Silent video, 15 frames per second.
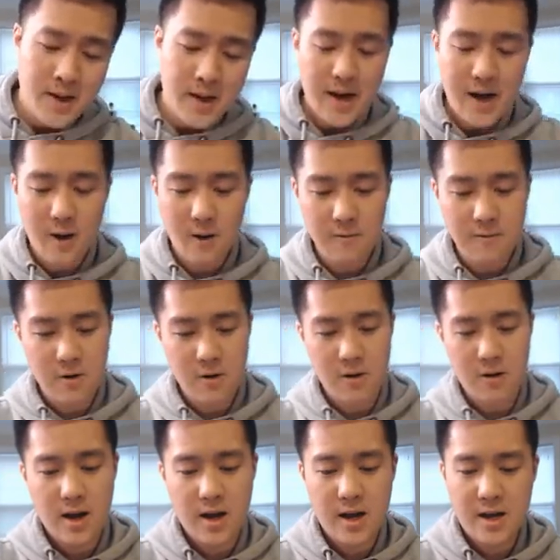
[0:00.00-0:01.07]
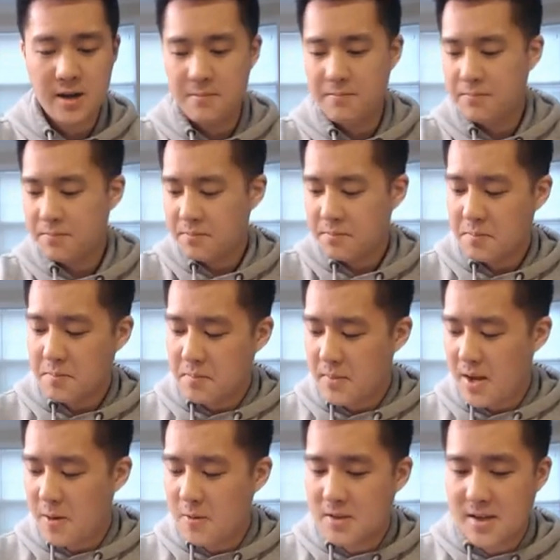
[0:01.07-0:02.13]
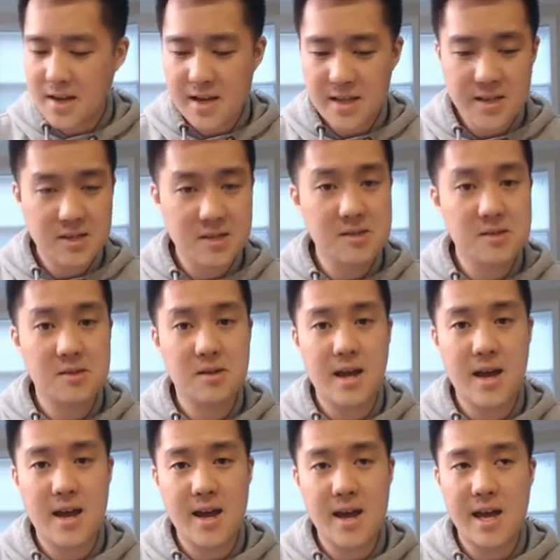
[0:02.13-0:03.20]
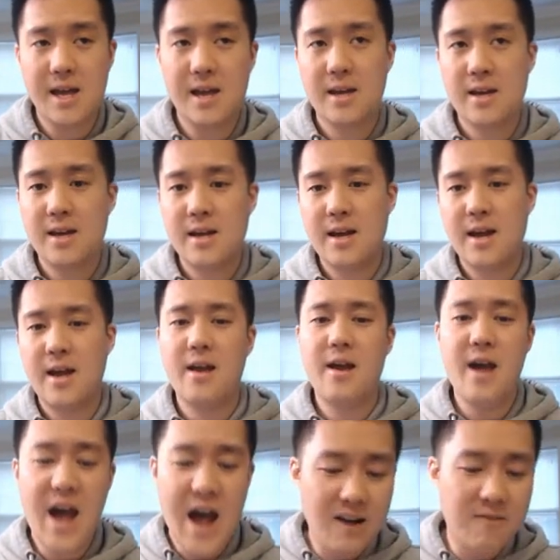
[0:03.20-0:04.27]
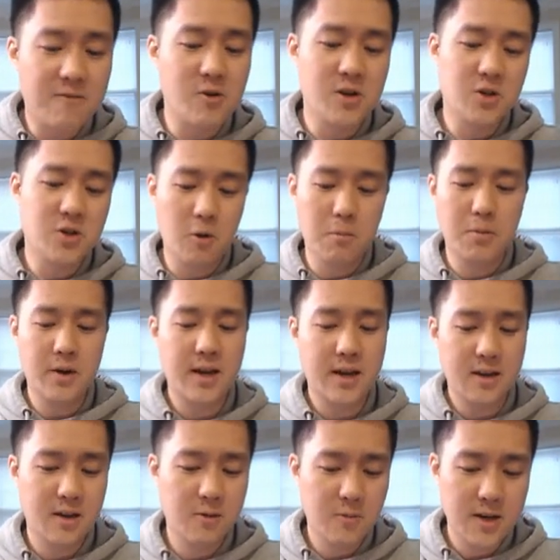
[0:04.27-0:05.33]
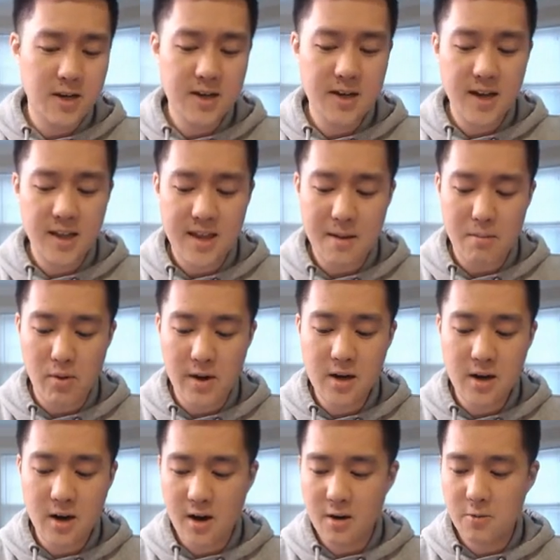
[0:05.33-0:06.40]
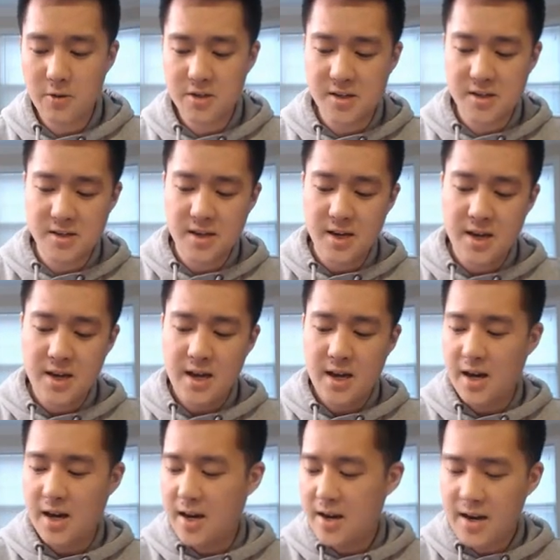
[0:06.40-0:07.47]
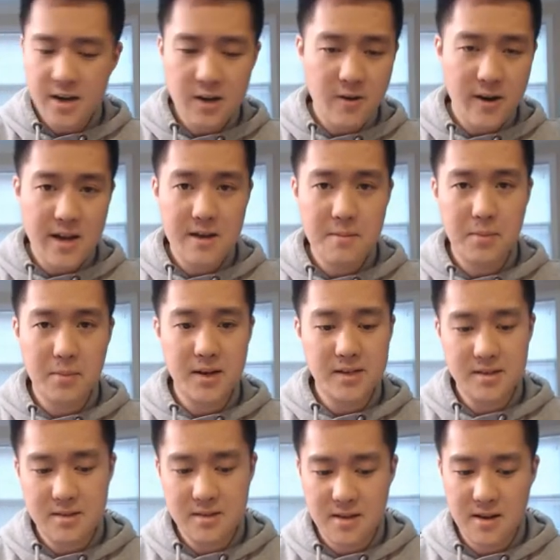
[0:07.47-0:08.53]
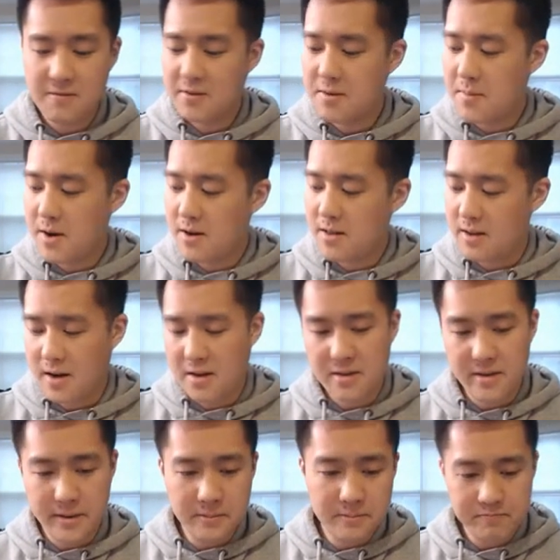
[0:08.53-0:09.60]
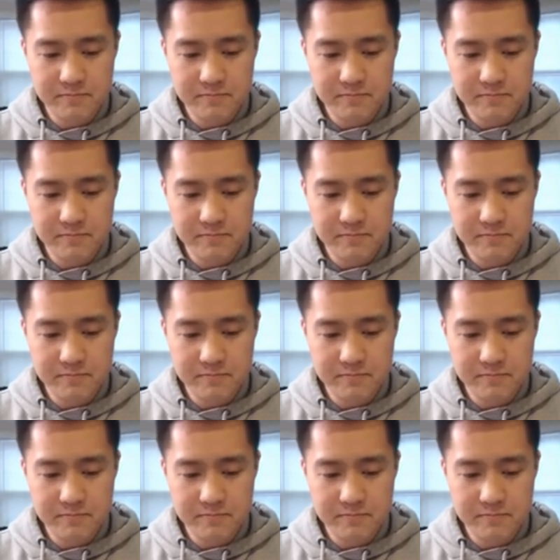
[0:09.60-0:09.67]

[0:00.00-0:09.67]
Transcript: However, um, I would say this is a average opening, and we did get that break card, which is uh, not a great hit, but it's definitely better than nothing.